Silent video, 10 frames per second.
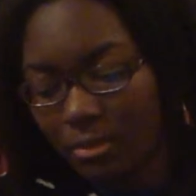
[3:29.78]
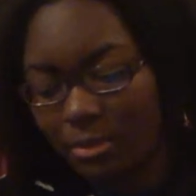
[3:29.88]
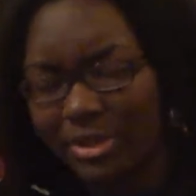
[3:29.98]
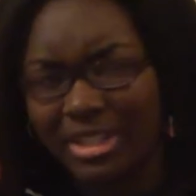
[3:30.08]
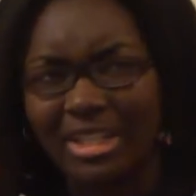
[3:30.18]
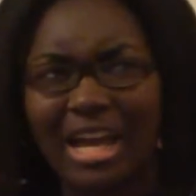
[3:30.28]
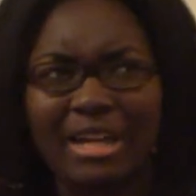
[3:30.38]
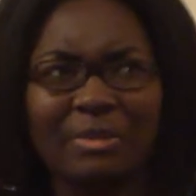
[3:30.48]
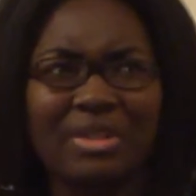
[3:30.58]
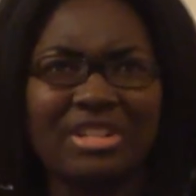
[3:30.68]
But
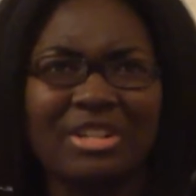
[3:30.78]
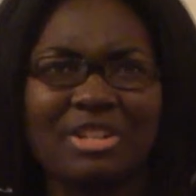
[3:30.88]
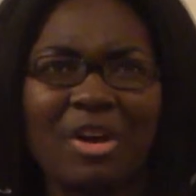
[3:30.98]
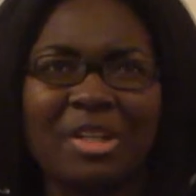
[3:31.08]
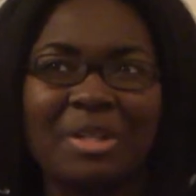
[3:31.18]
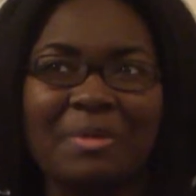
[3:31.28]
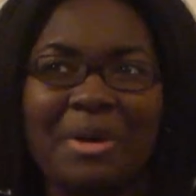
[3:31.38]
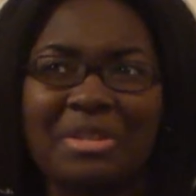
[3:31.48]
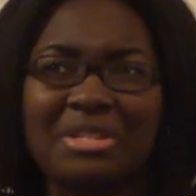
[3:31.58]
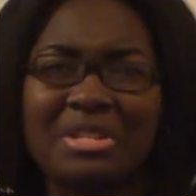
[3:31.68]
yeah, and we started talking
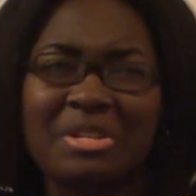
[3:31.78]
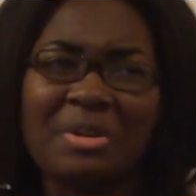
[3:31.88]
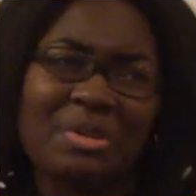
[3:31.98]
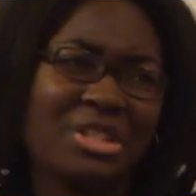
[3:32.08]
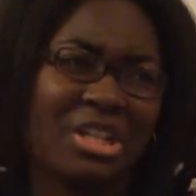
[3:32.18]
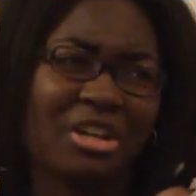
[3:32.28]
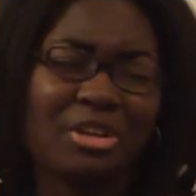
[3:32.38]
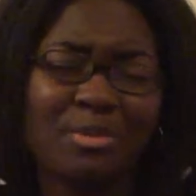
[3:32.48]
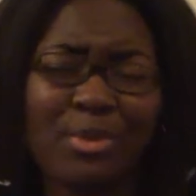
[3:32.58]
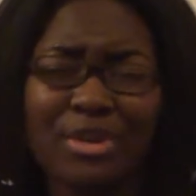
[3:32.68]
about this cologne she got
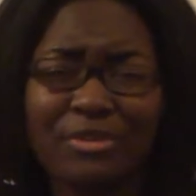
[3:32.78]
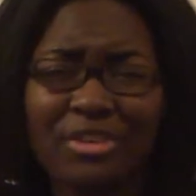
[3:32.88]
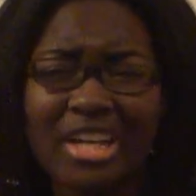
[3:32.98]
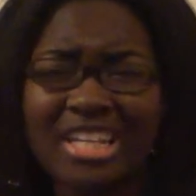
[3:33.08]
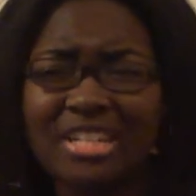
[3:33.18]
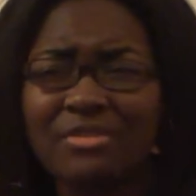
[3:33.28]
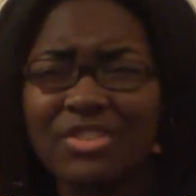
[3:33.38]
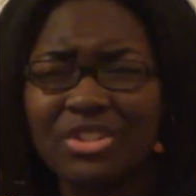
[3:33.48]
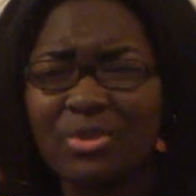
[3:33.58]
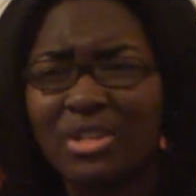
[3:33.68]
her boyfriend and
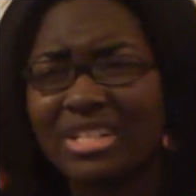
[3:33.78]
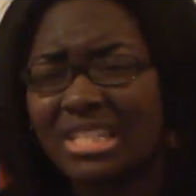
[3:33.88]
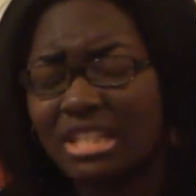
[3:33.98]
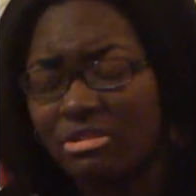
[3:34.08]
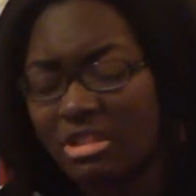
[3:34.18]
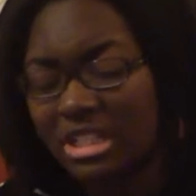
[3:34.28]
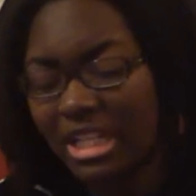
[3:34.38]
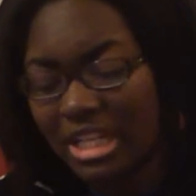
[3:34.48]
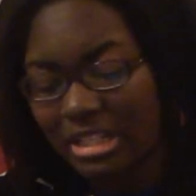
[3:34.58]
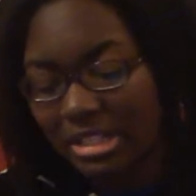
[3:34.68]
Victoria's Secret,
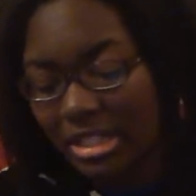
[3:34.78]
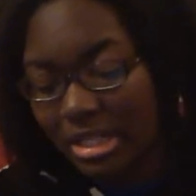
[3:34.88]
and